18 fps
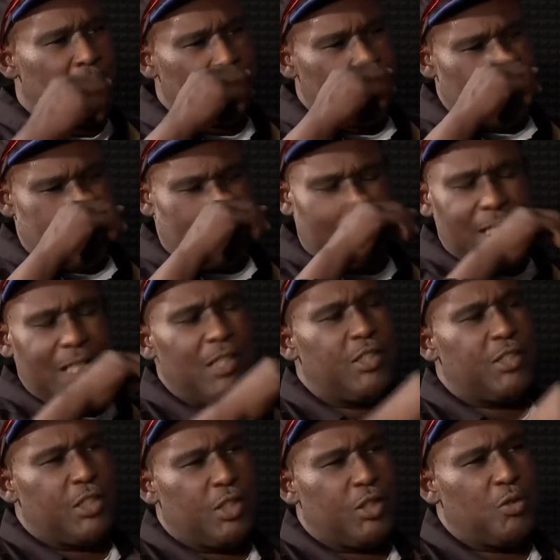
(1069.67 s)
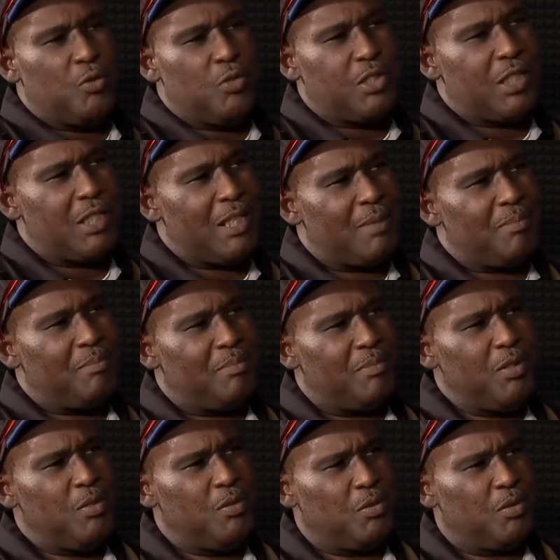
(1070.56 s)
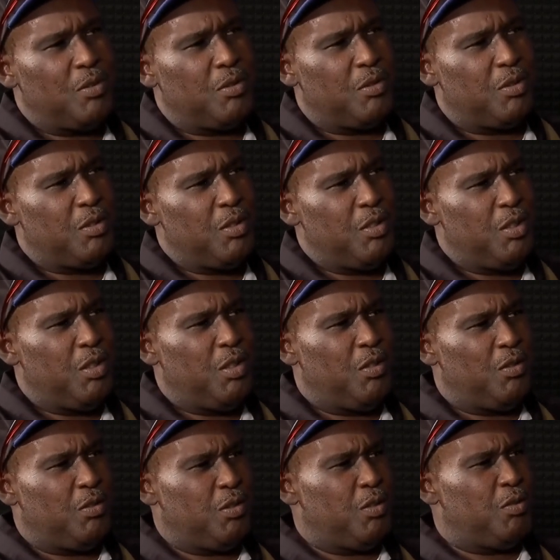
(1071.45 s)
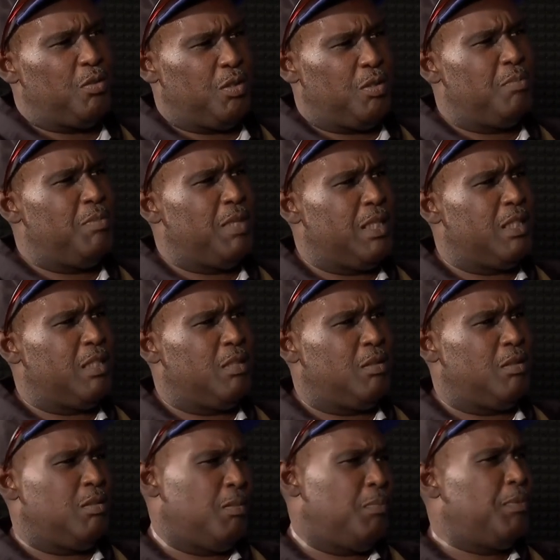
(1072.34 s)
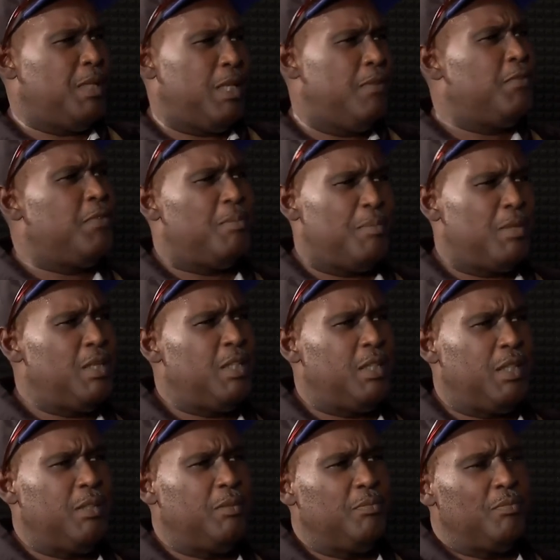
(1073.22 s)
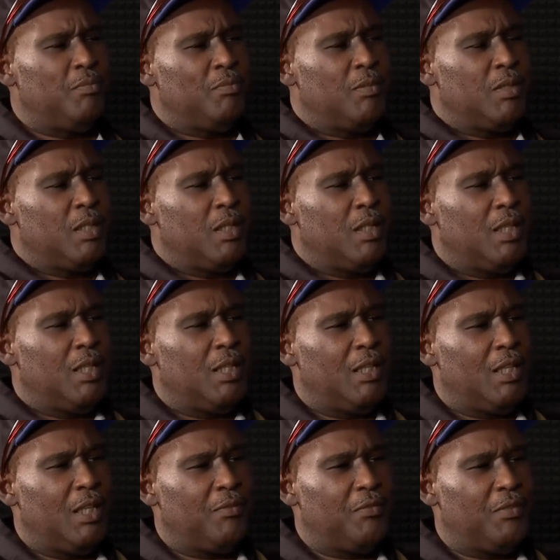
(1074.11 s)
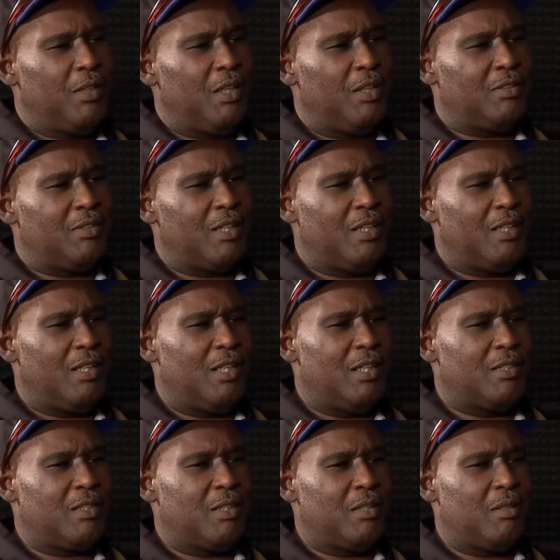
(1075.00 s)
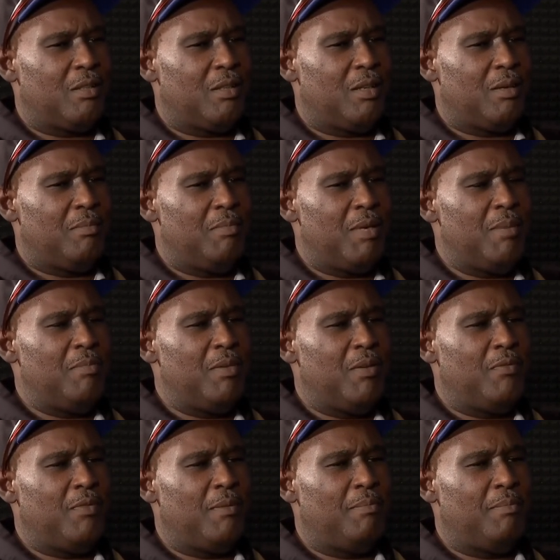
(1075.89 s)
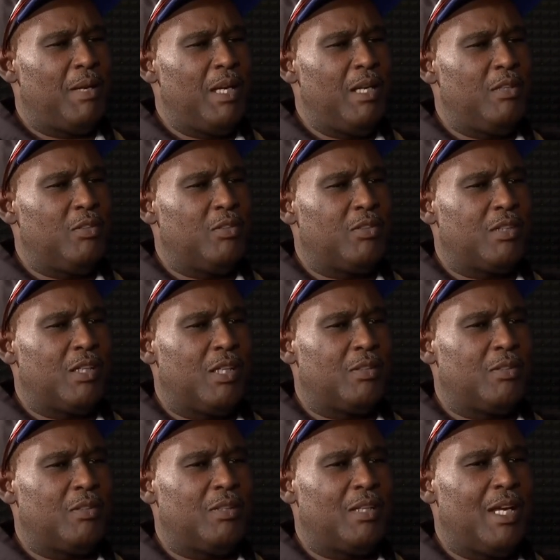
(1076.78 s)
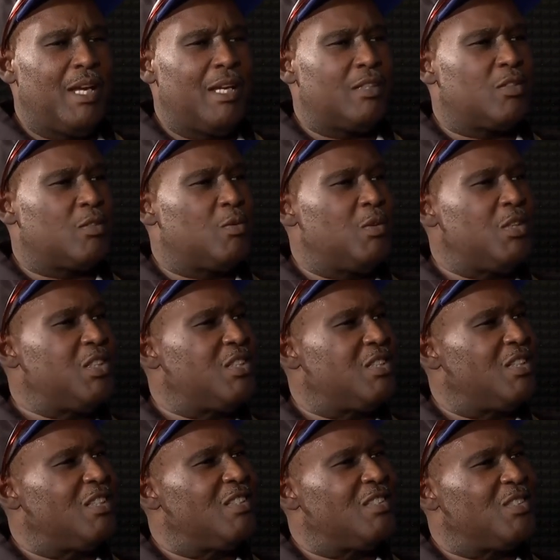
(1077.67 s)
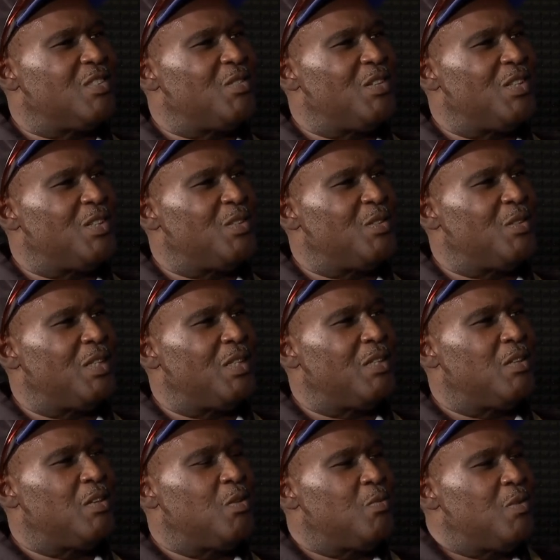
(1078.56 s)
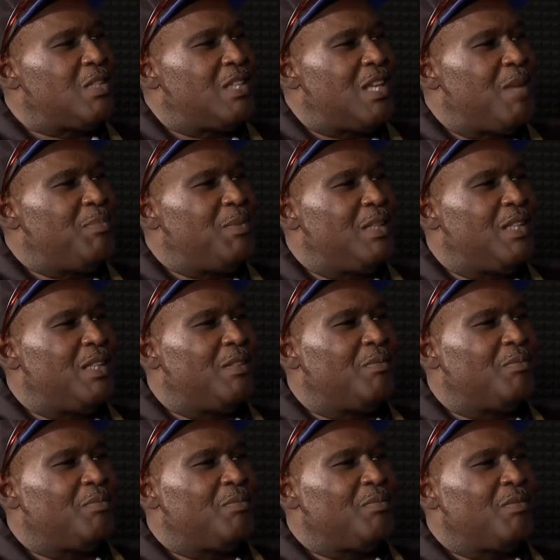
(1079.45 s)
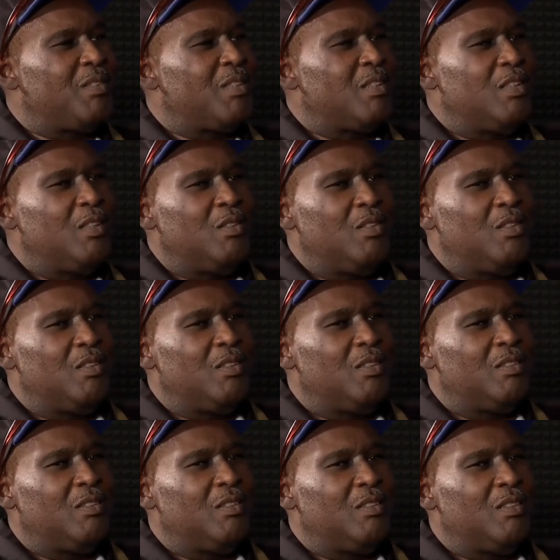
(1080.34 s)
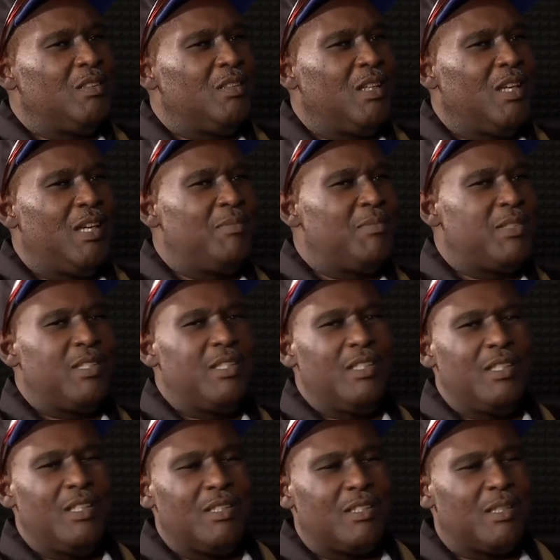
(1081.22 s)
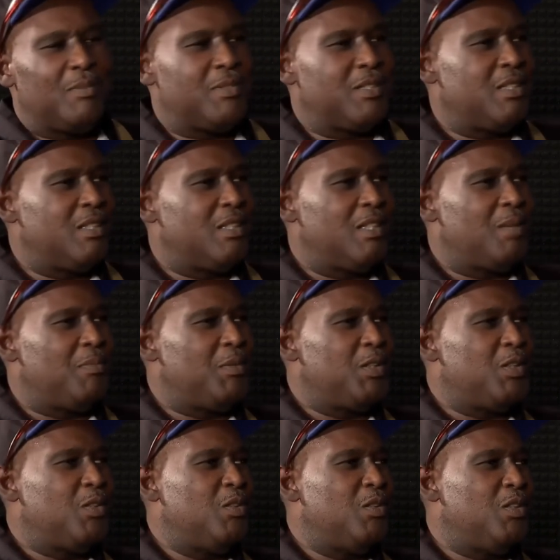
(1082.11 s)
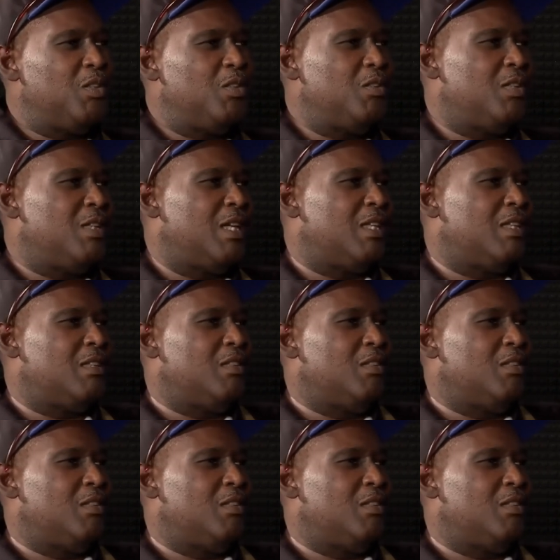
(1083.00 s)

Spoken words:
Because it's an institution that, you know, you're playing for money. And as a member of a band, you start to ask questions. You want to know, like, what's happening? Mm-hmm. You know, I'm seeing this, I'm seeing that, but you're not,